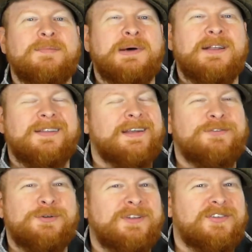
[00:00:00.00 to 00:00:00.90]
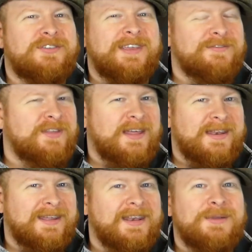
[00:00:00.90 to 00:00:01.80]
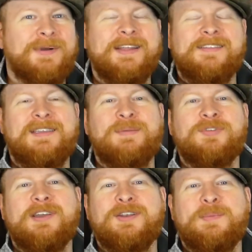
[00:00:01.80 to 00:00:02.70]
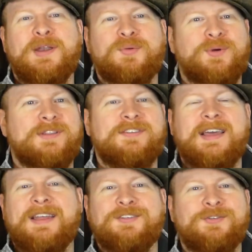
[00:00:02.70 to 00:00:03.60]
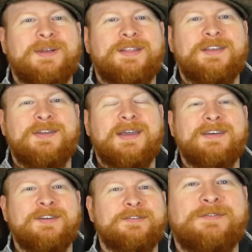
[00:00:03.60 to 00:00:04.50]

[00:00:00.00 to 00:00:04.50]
But a lot of hotels give you that anyway, it seems like, no matter what status or anything you have.